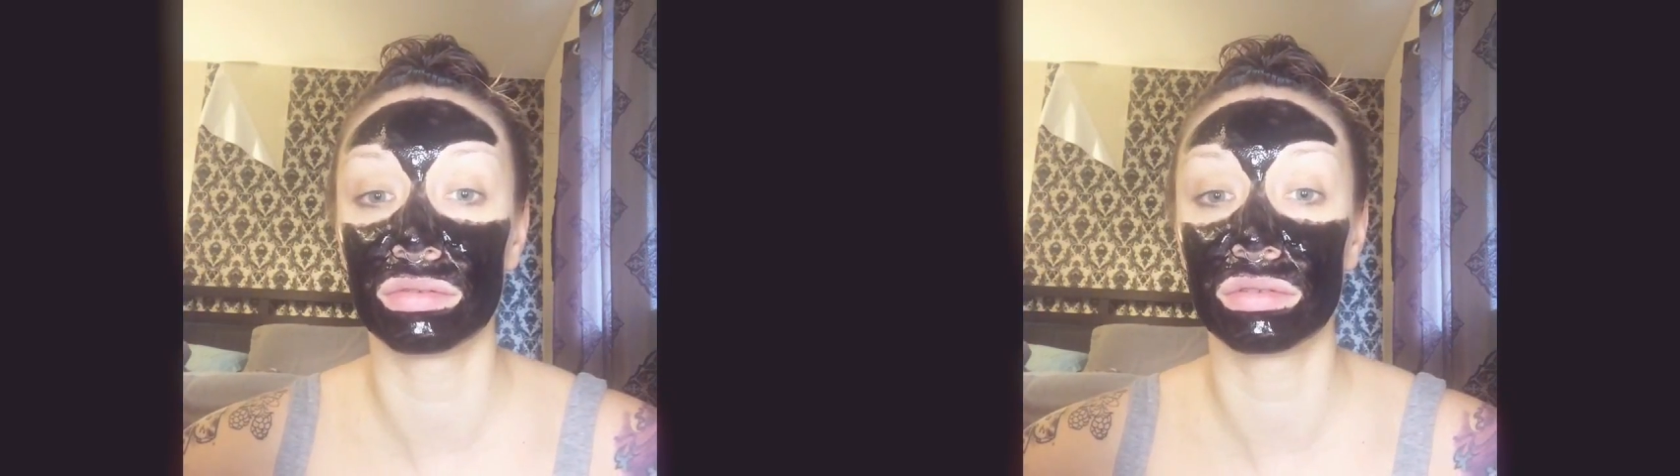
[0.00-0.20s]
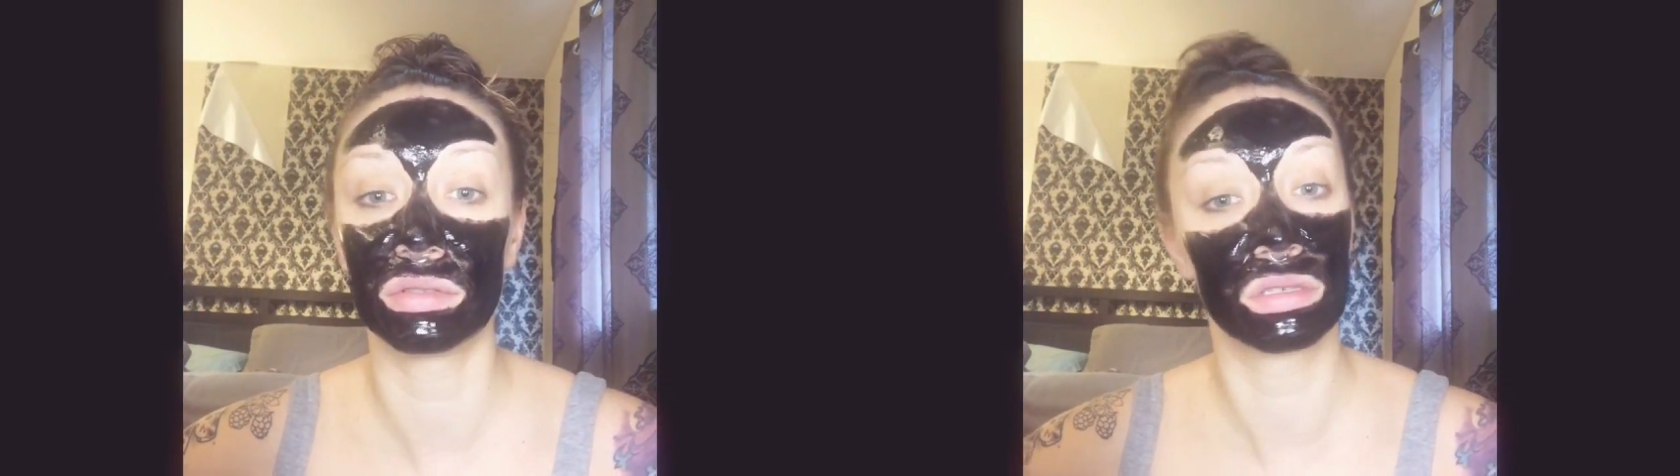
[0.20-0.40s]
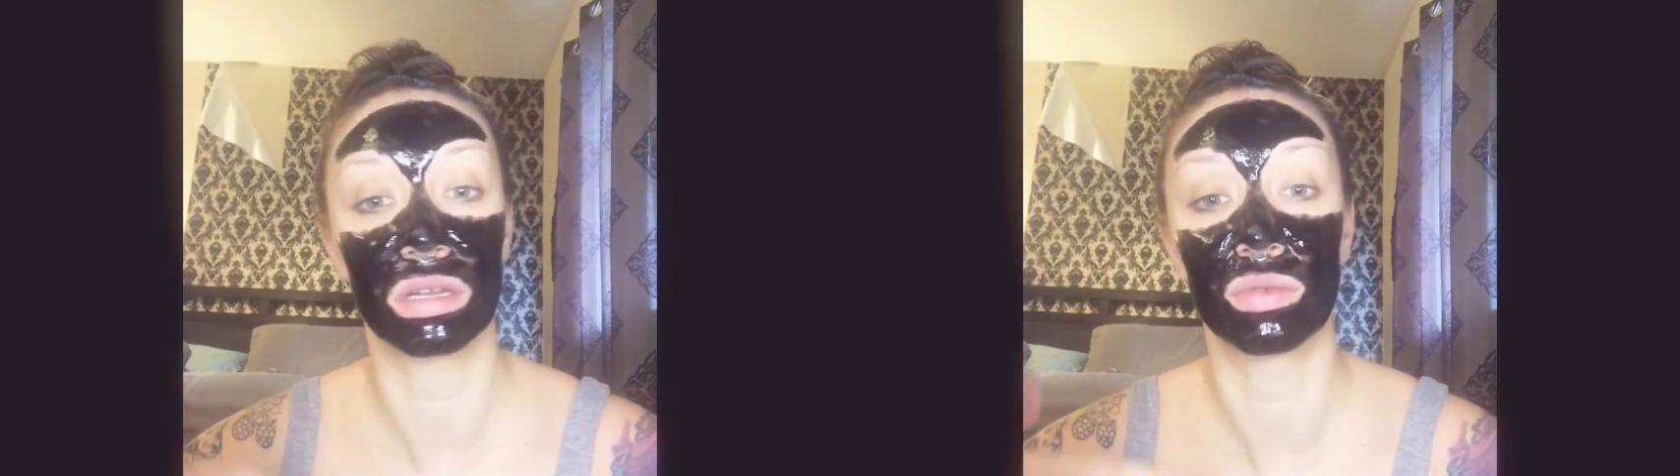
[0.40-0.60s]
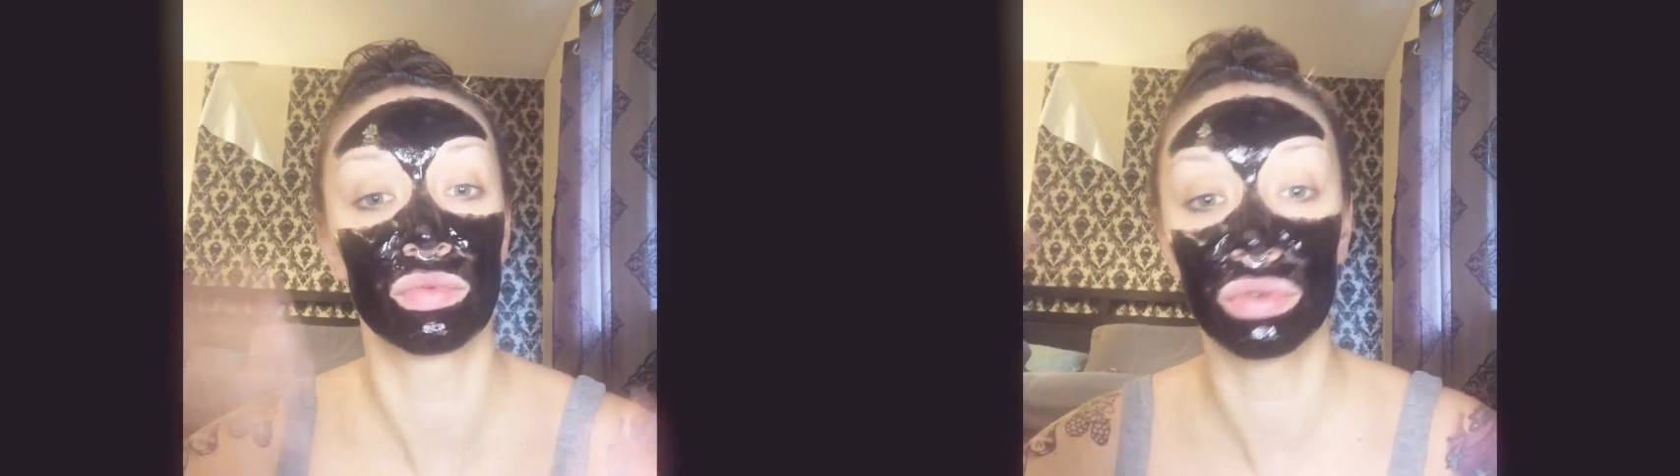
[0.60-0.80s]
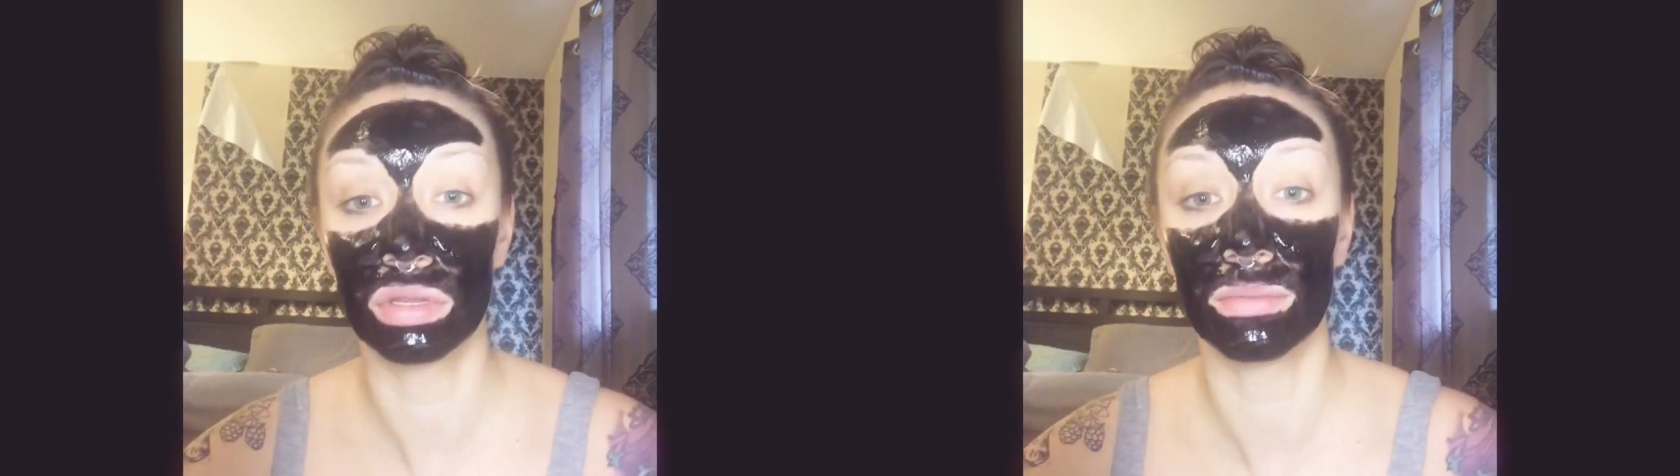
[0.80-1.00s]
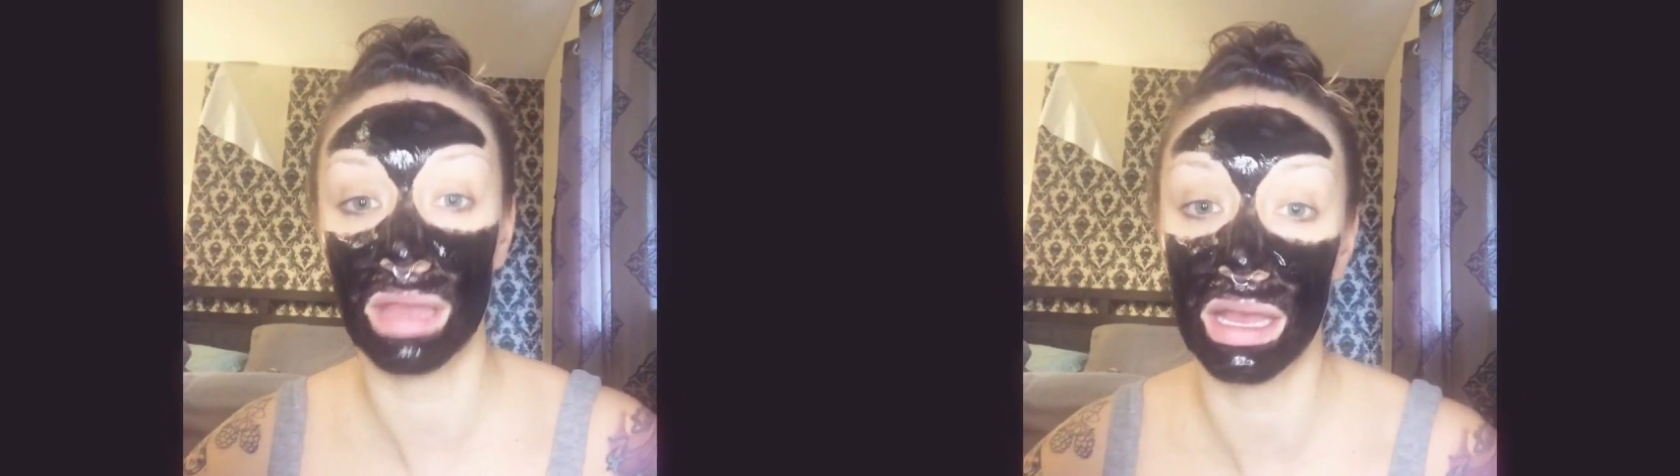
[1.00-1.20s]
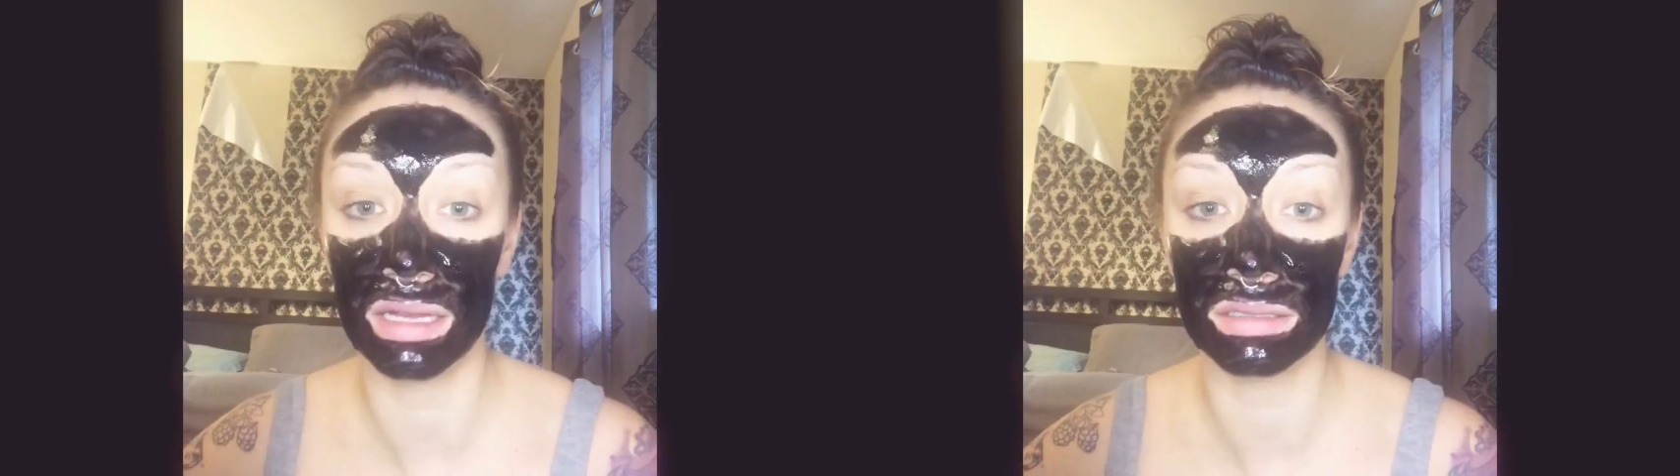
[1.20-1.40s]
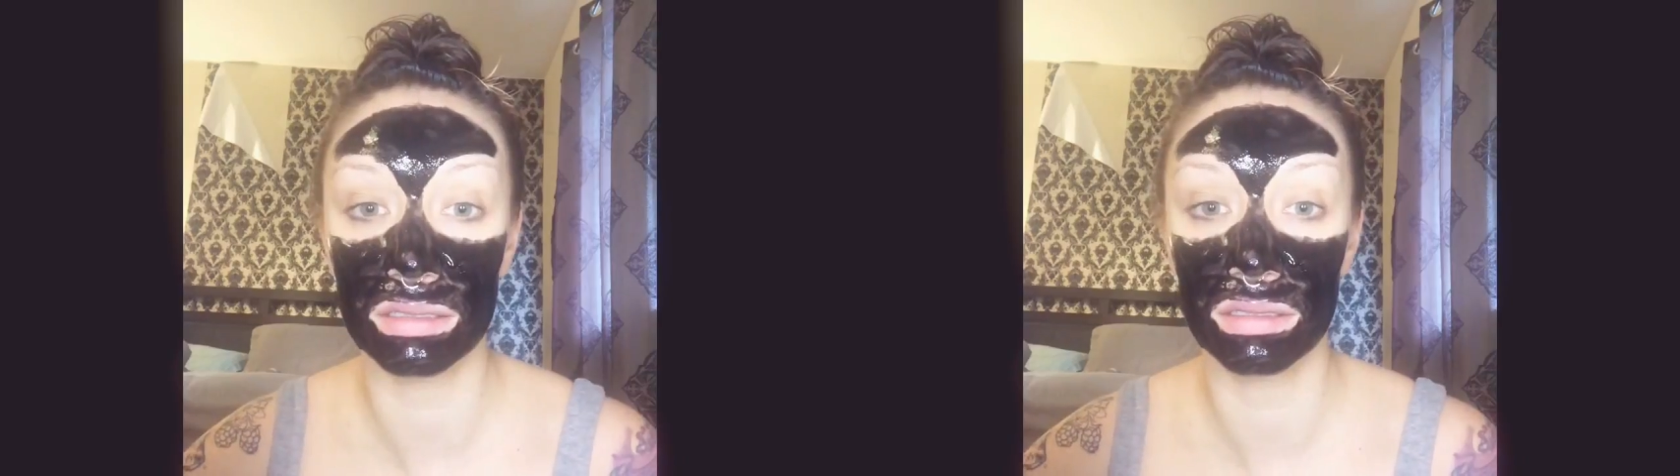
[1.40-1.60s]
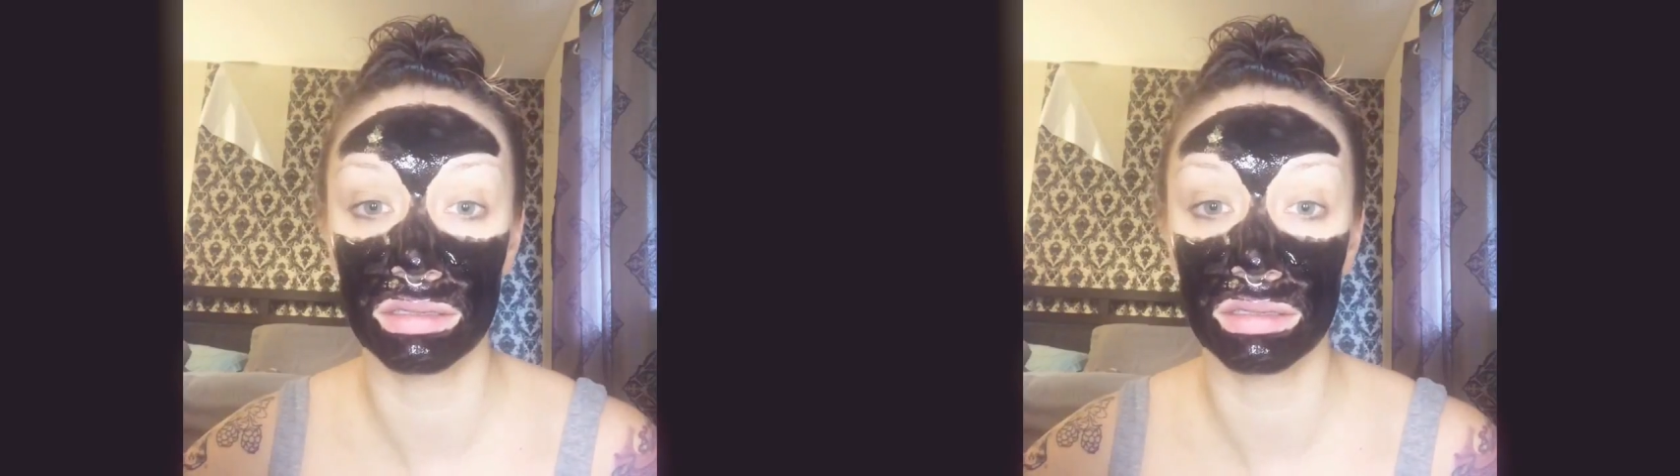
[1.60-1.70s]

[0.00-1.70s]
so it's gonna ruin the mask.